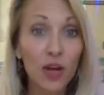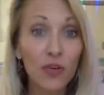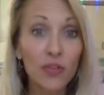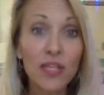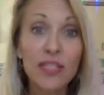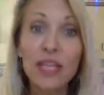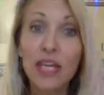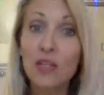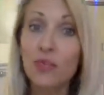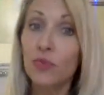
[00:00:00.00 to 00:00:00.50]

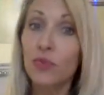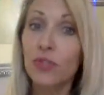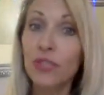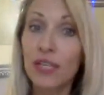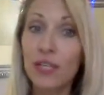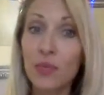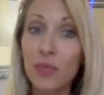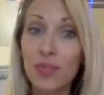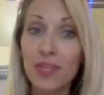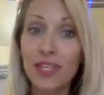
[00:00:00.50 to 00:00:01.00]
Because that's
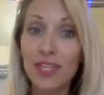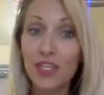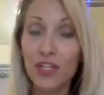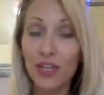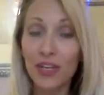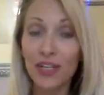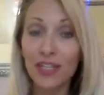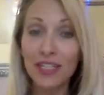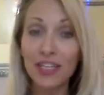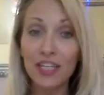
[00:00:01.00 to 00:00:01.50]
really what the
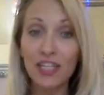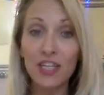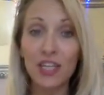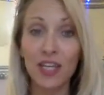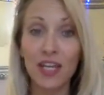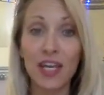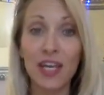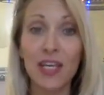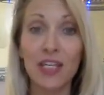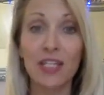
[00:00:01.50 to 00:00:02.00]
transition
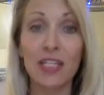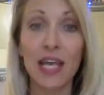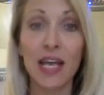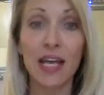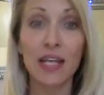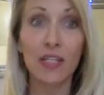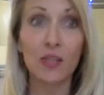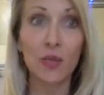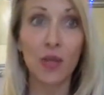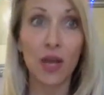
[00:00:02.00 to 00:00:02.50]
is,
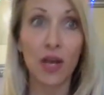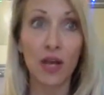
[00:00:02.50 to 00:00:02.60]
as